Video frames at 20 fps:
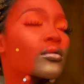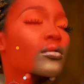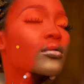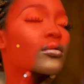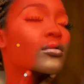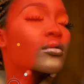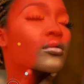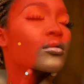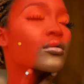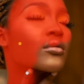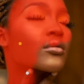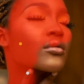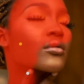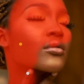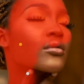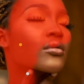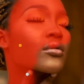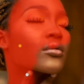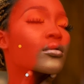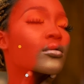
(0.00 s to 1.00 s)

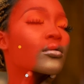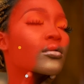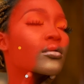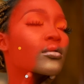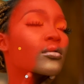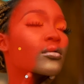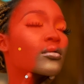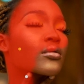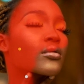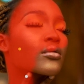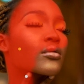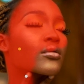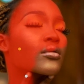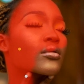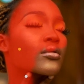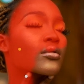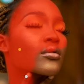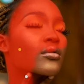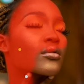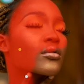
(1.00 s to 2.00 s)

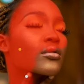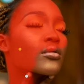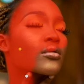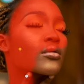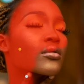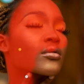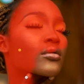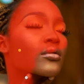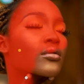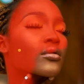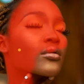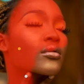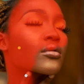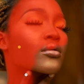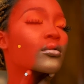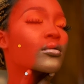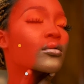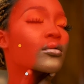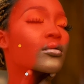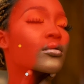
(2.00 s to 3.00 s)

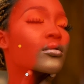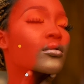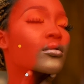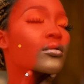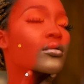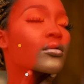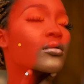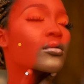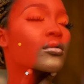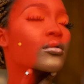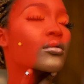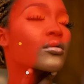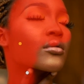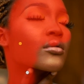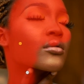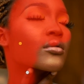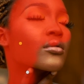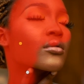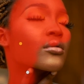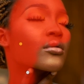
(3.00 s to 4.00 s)

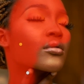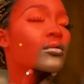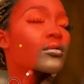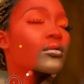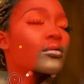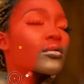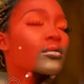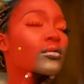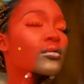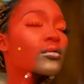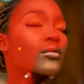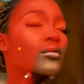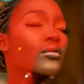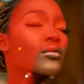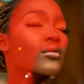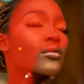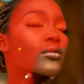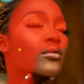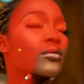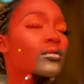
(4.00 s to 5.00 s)

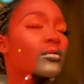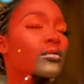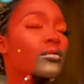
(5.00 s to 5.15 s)
Nothing is said.